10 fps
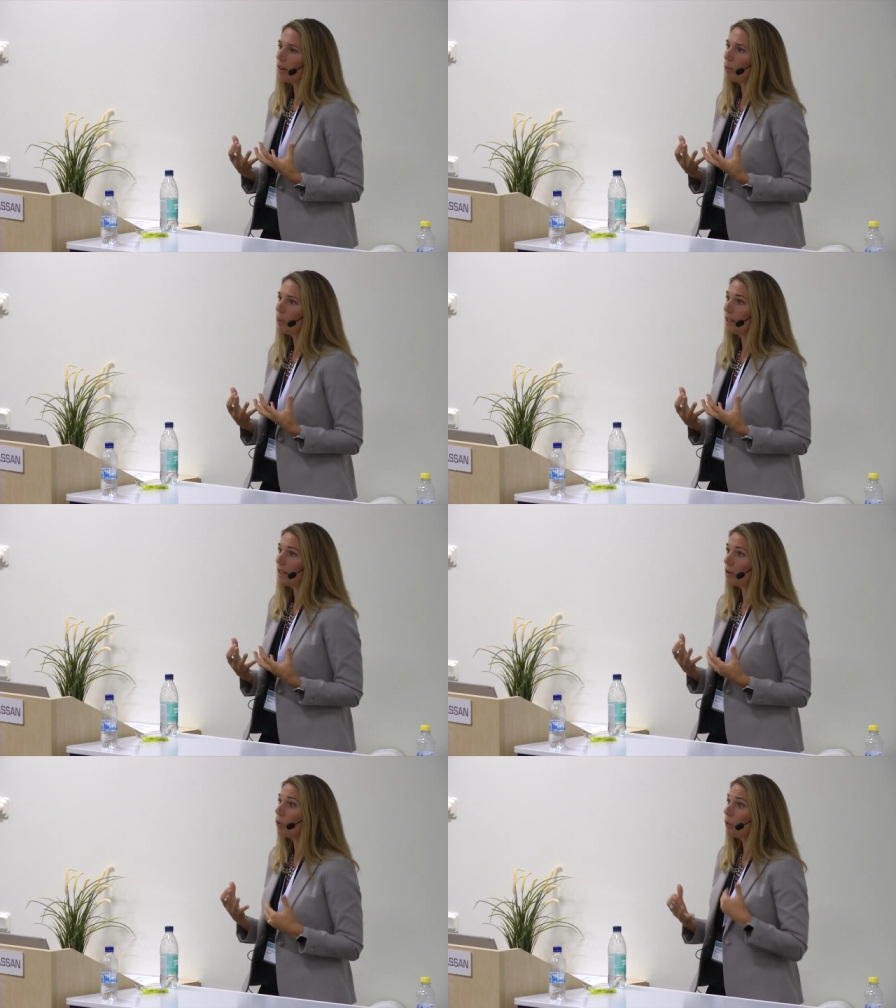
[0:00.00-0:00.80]
that we
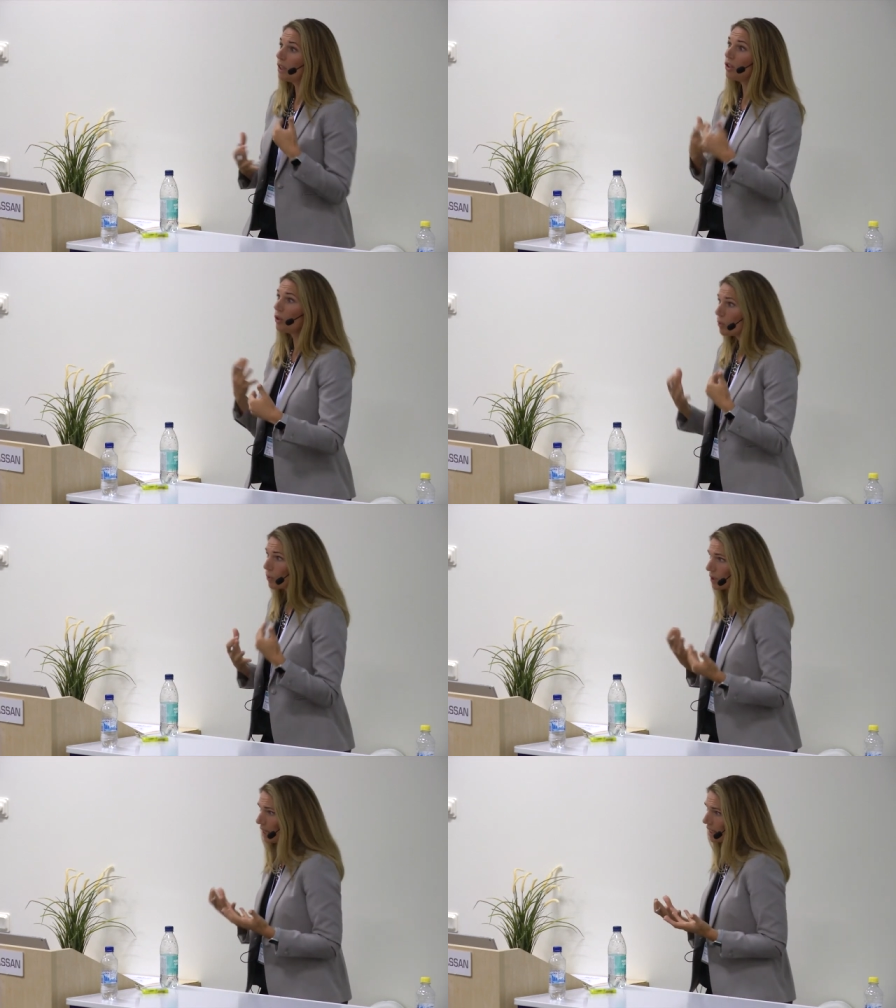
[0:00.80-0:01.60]
can
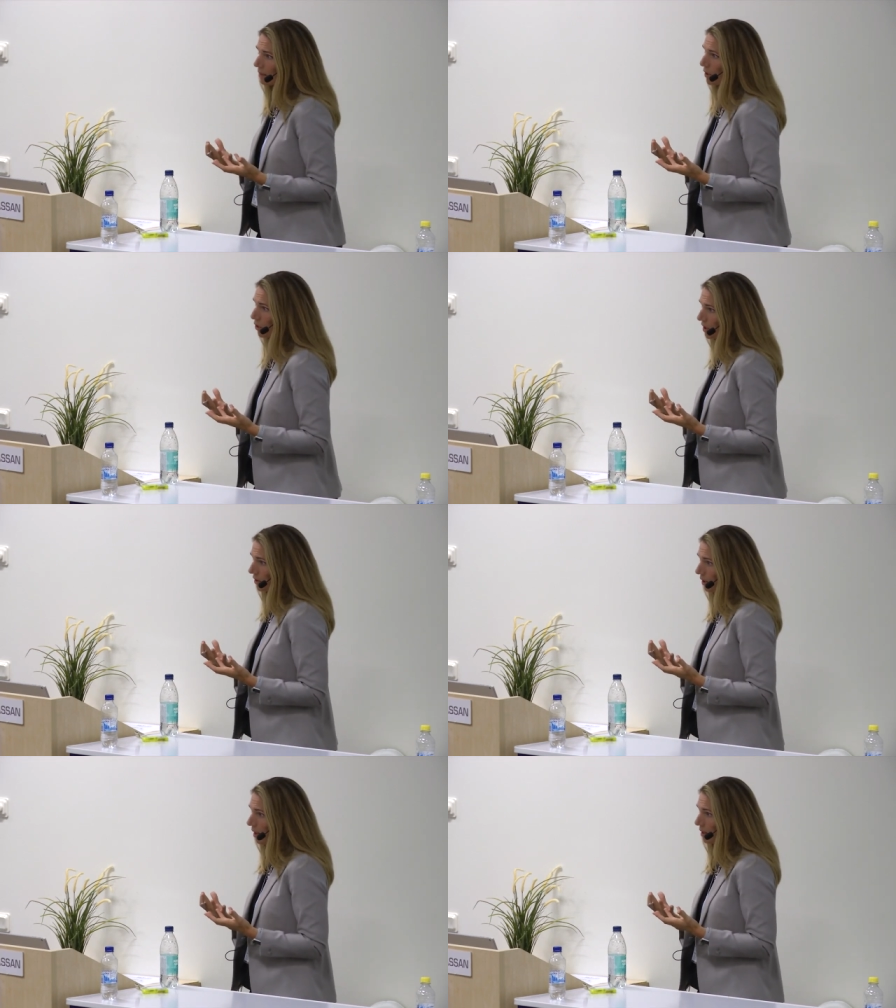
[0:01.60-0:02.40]
reuse as much as,
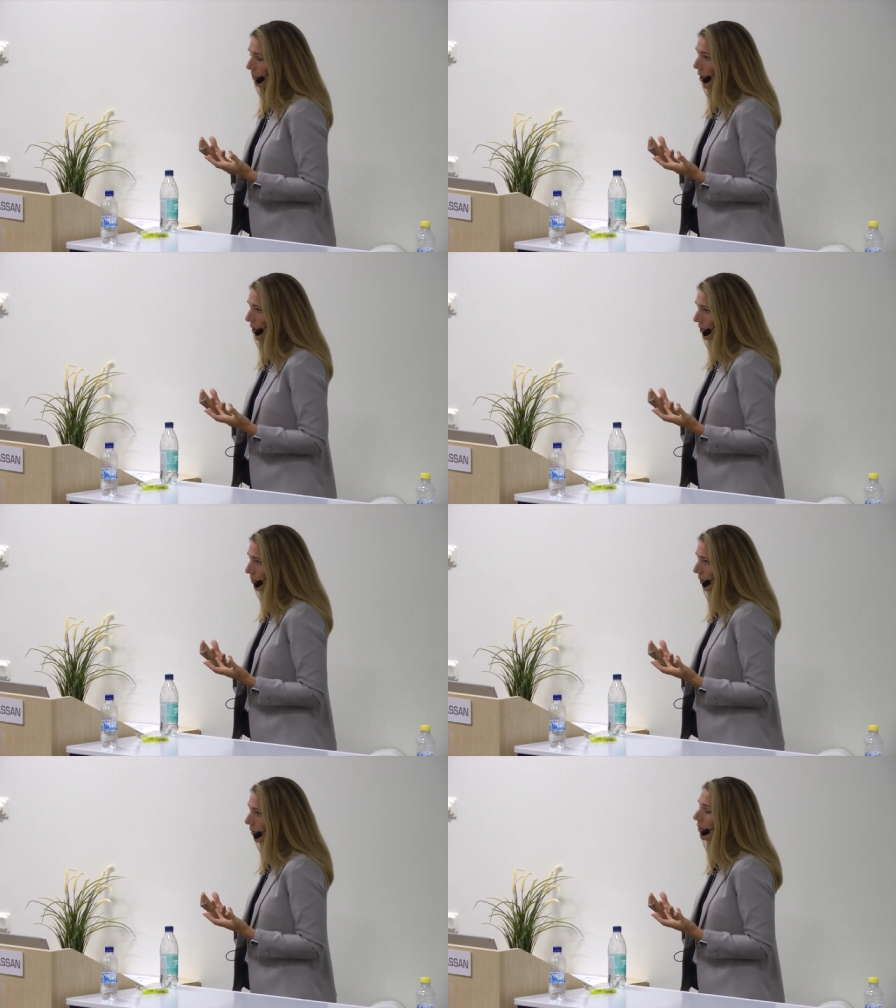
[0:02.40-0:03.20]
as
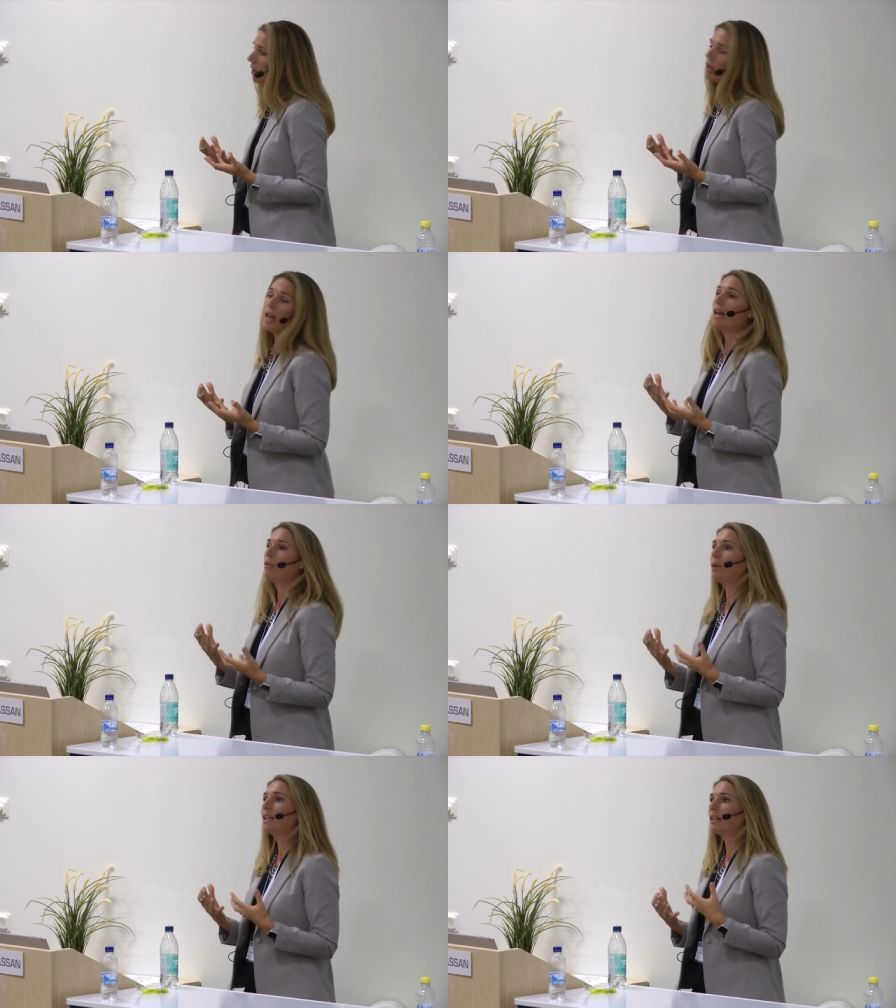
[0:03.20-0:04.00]
possible
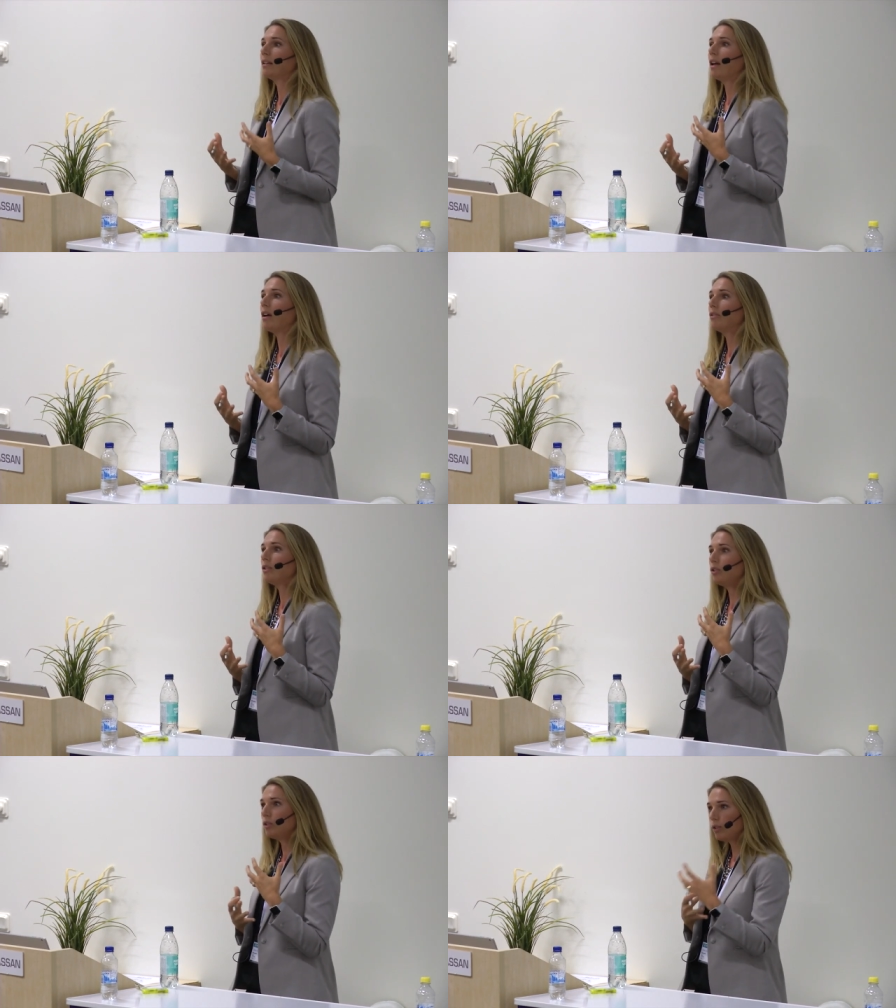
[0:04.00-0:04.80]
and we can
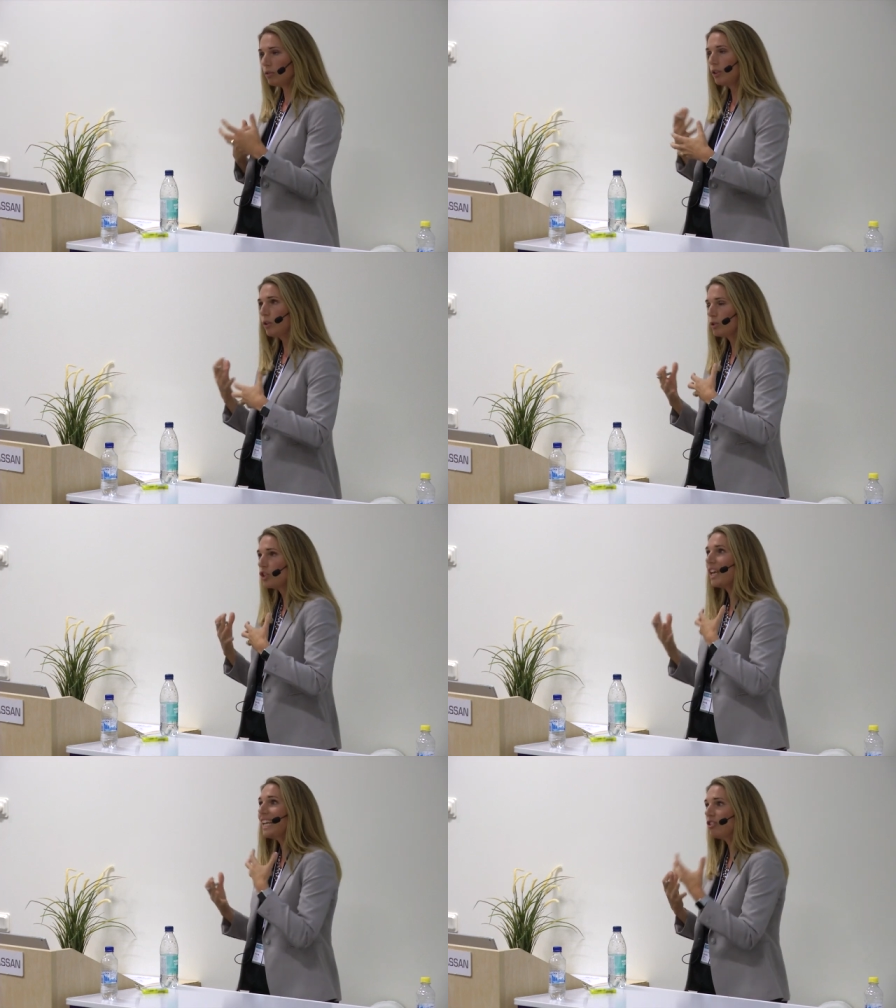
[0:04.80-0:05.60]
you know
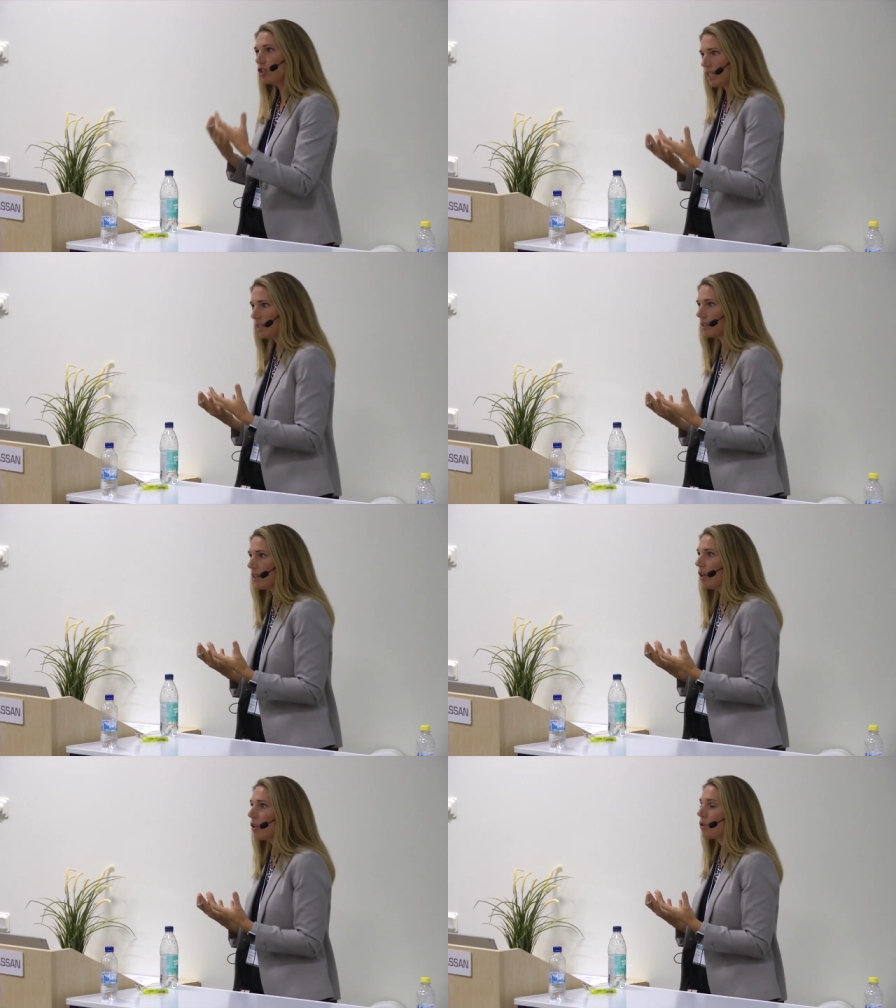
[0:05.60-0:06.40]
change it
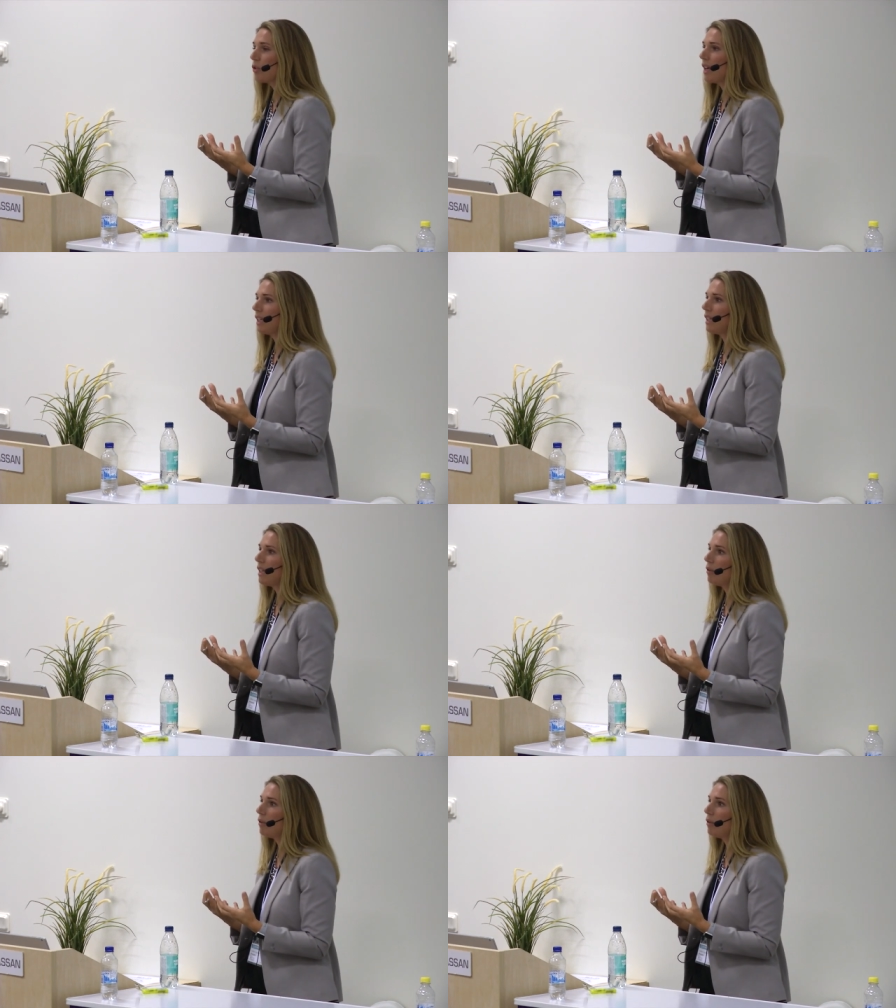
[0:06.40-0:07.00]
so that